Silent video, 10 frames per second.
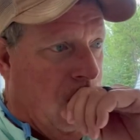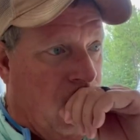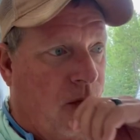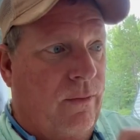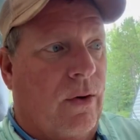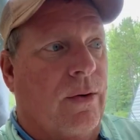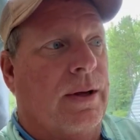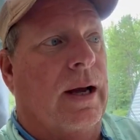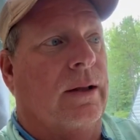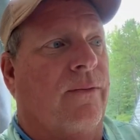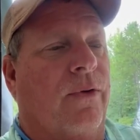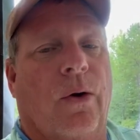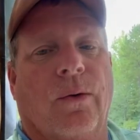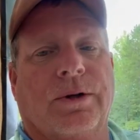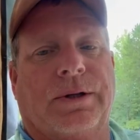We've already got the
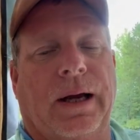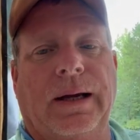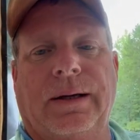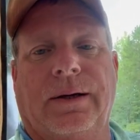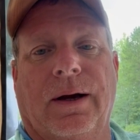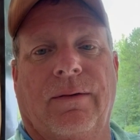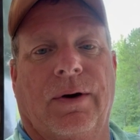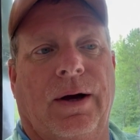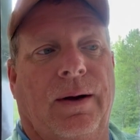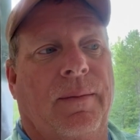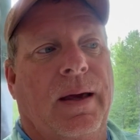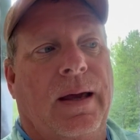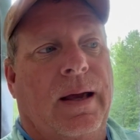floors stained and covered up,